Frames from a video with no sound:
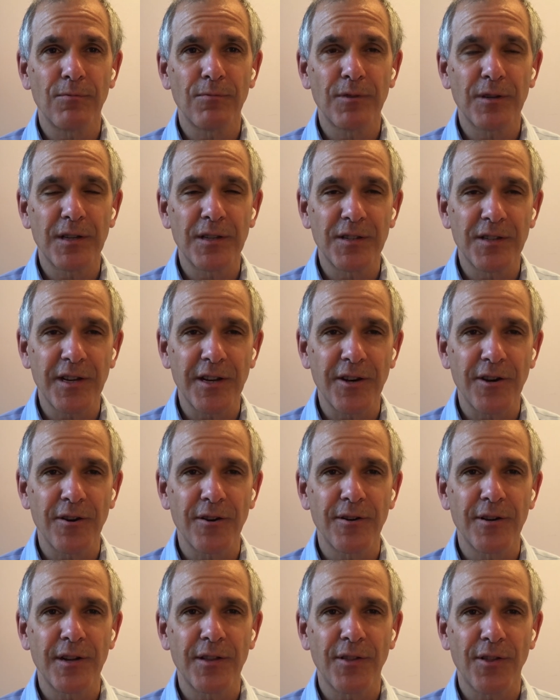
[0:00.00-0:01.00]

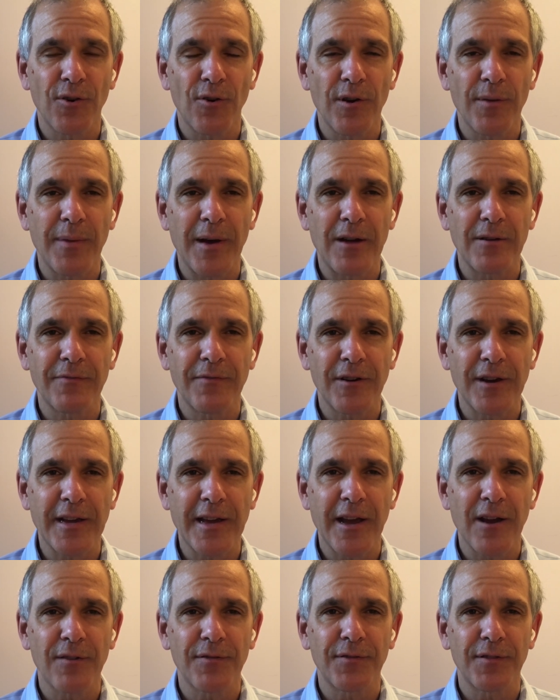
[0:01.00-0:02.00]
considered and thought about very
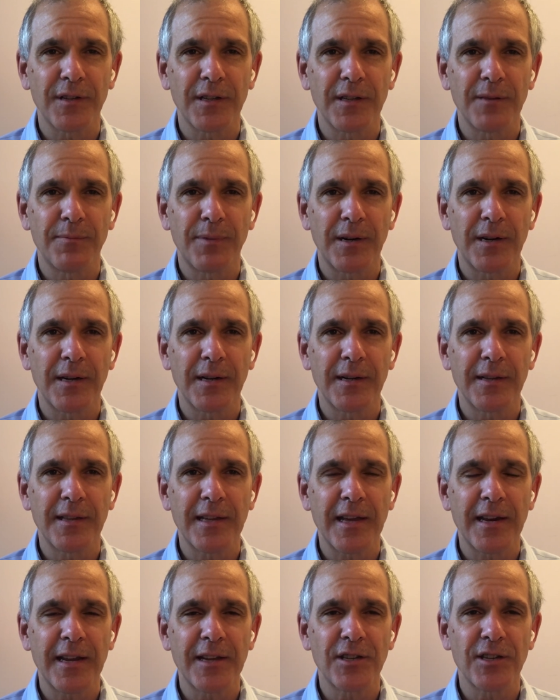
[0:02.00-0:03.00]
carefully by
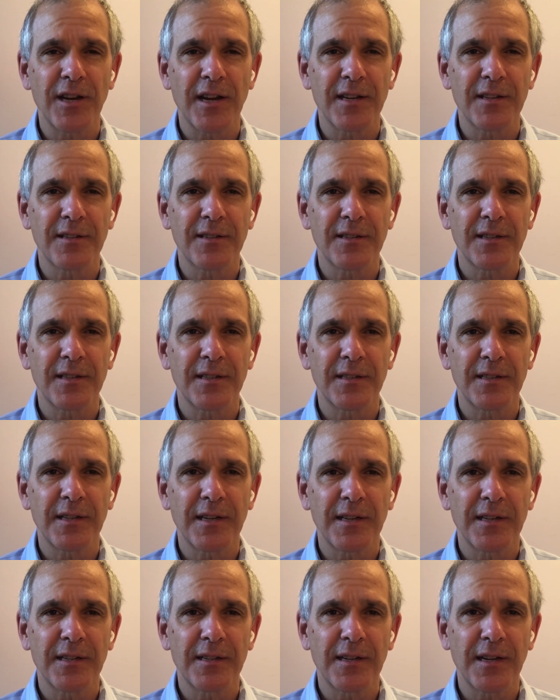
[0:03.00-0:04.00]
the NHS
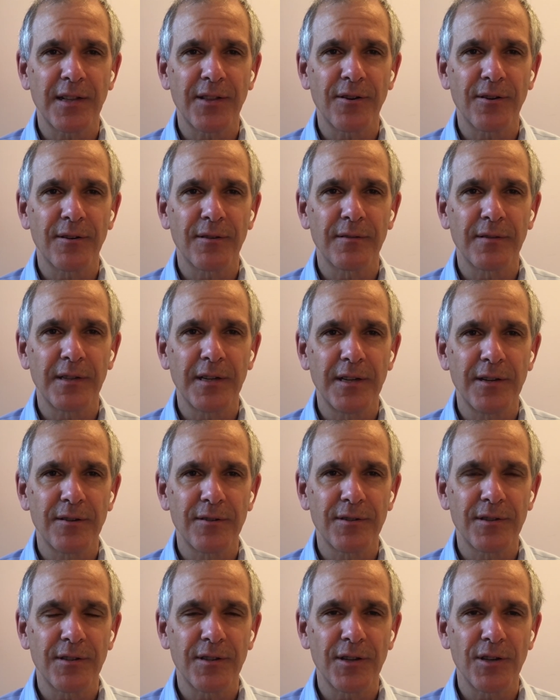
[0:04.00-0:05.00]
and other
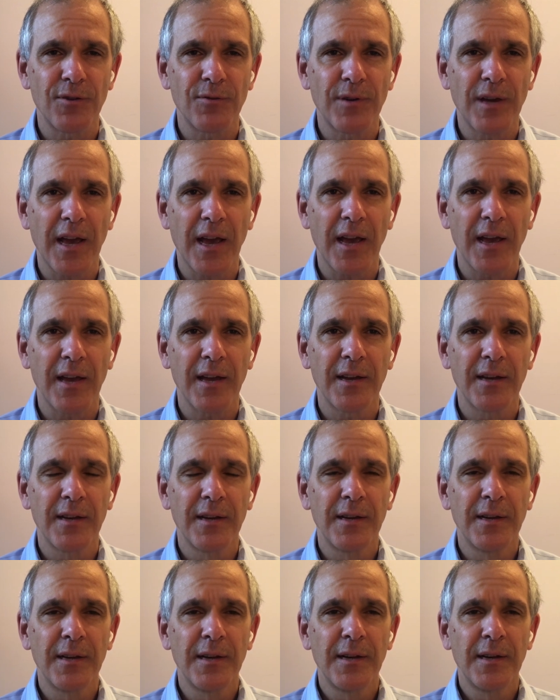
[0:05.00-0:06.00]
leaders in the UK.
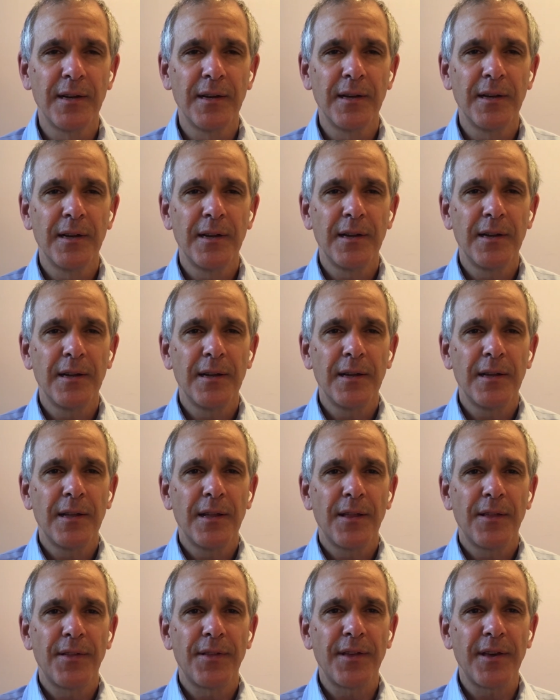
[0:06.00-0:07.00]

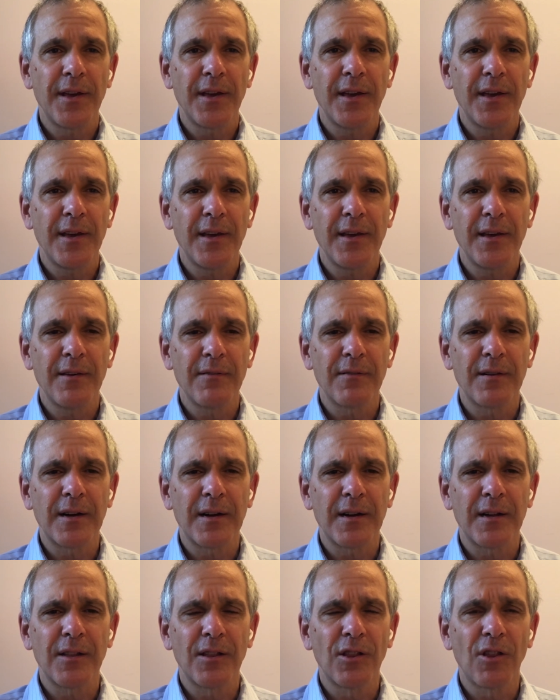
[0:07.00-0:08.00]
The
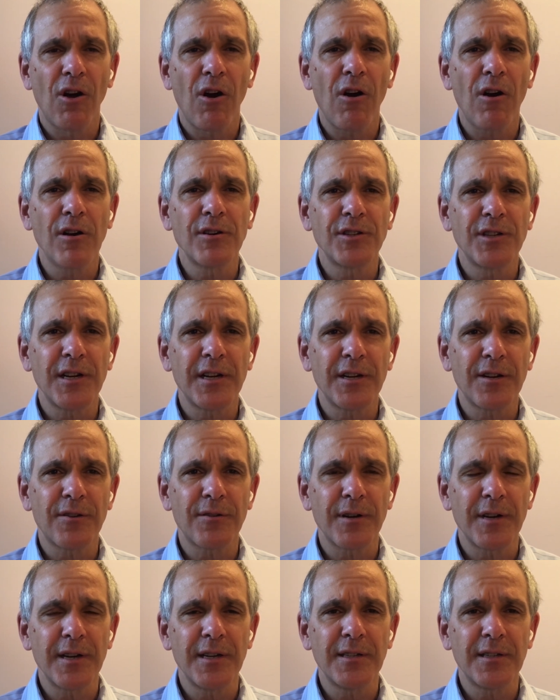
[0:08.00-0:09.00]
large
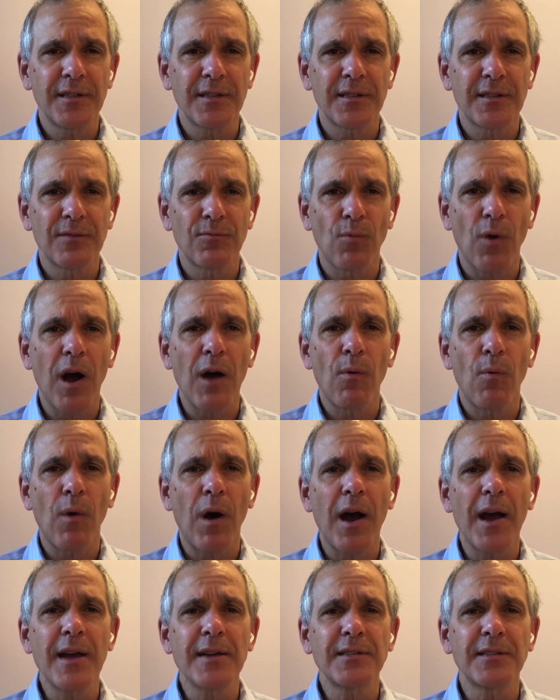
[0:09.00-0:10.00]
increase,
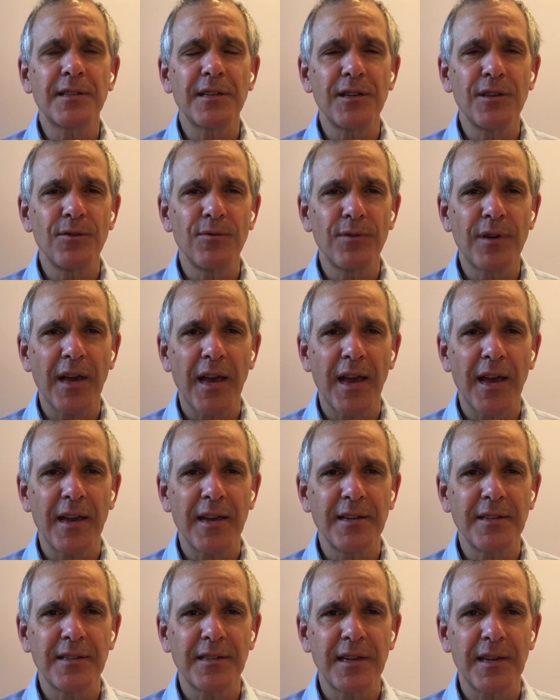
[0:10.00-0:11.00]
why does the
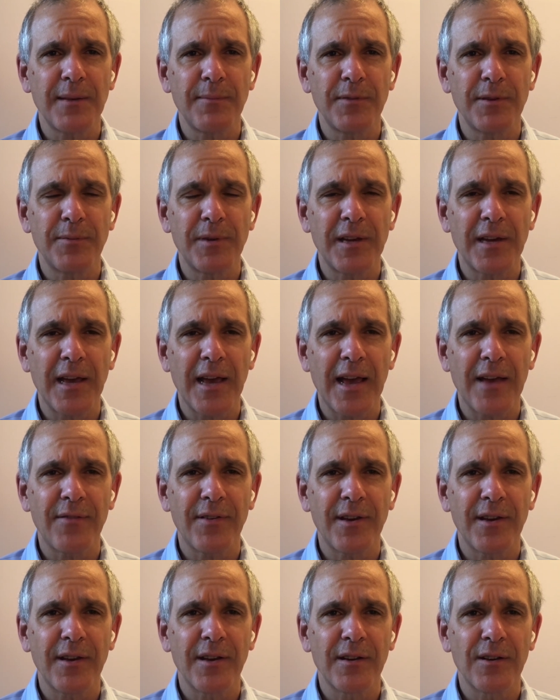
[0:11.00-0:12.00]
UK seem to be
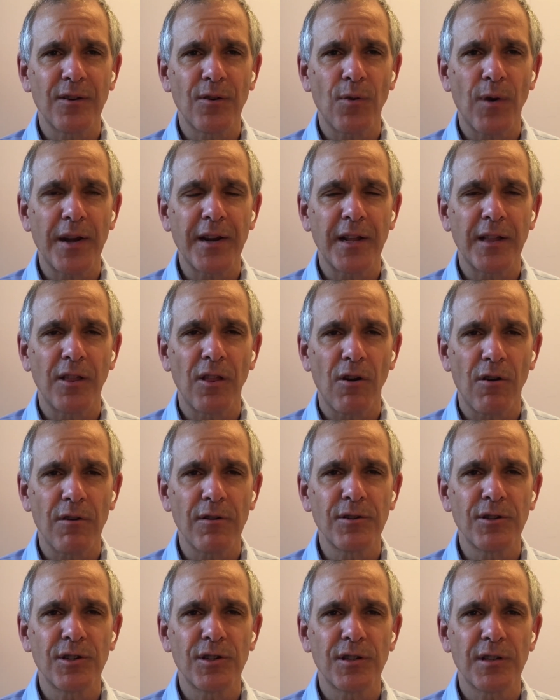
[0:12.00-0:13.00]
having quite a
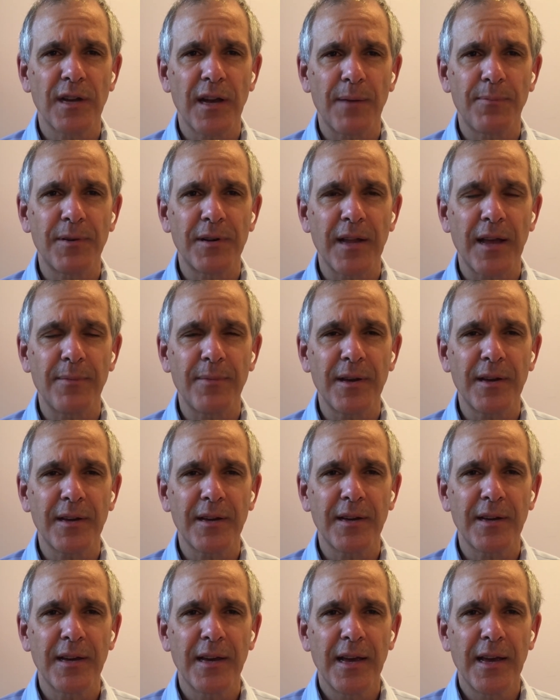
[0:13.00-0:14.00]
large
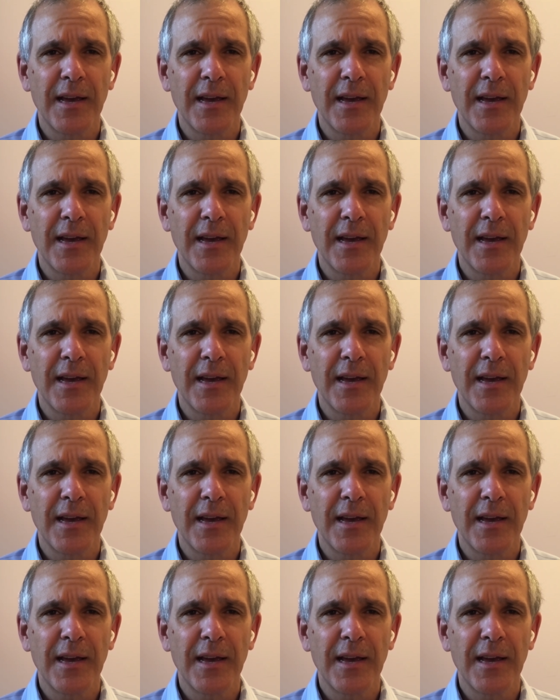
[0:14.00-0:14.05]
epidemic?